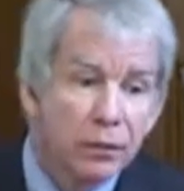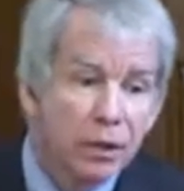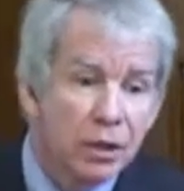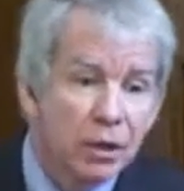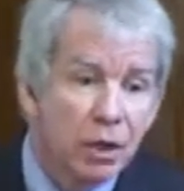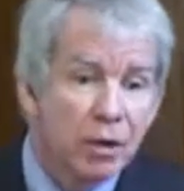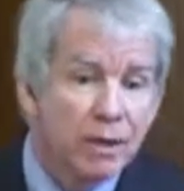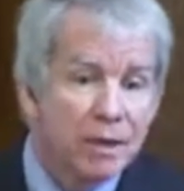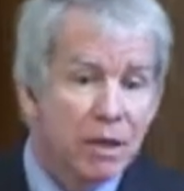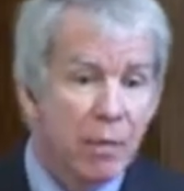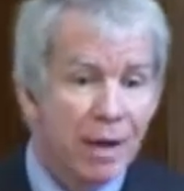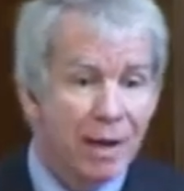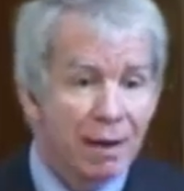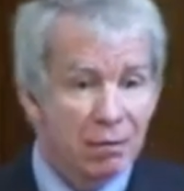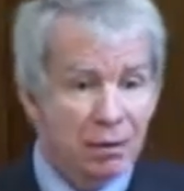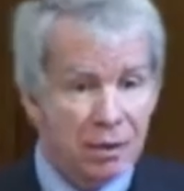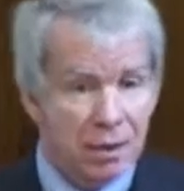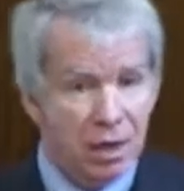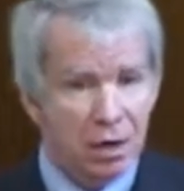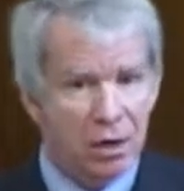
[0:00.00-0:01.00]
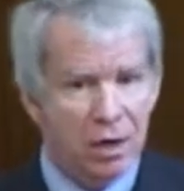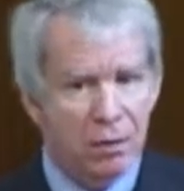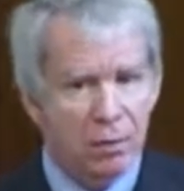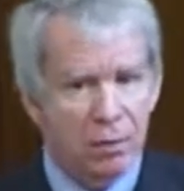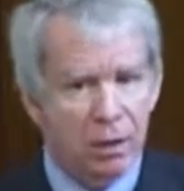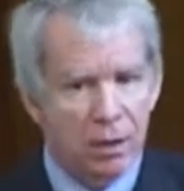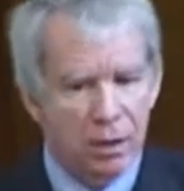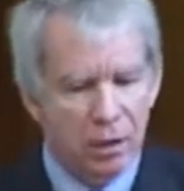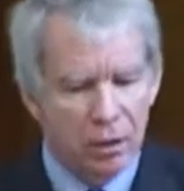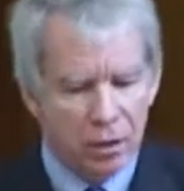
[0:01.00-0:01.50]
So it's about
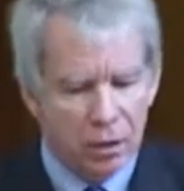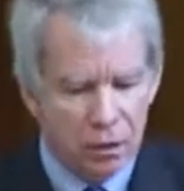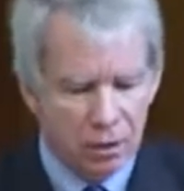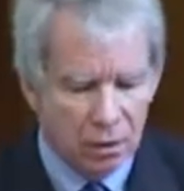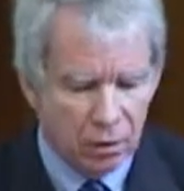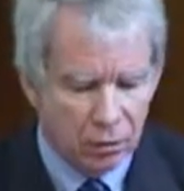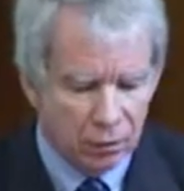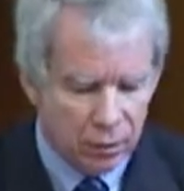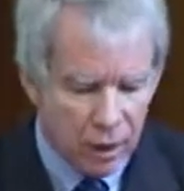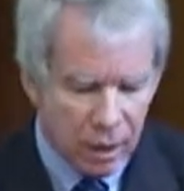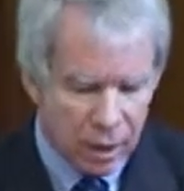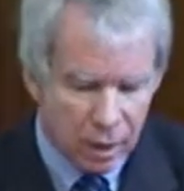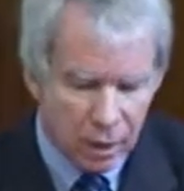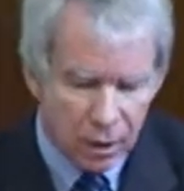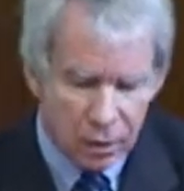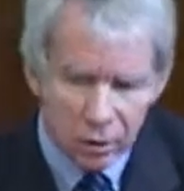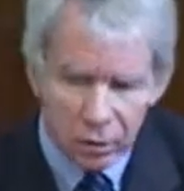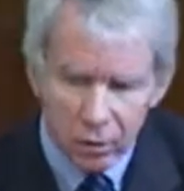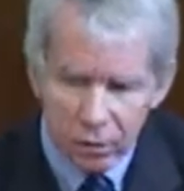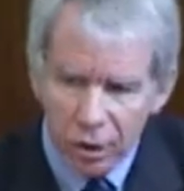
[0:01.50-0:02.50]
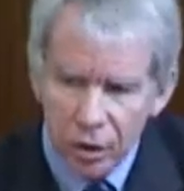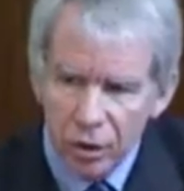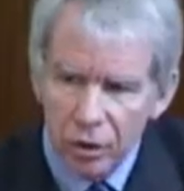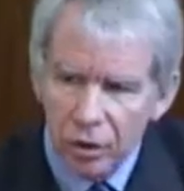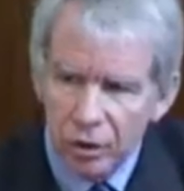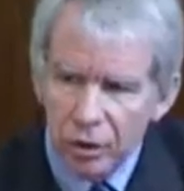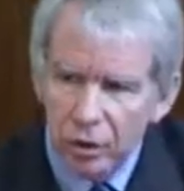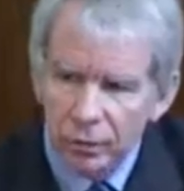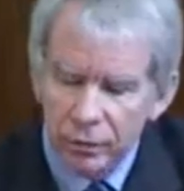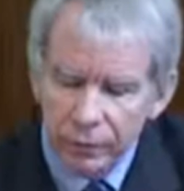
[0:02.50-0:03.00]
timeliness of any
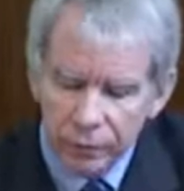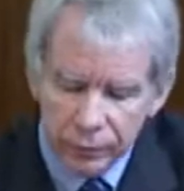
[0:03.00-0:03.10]
intervention.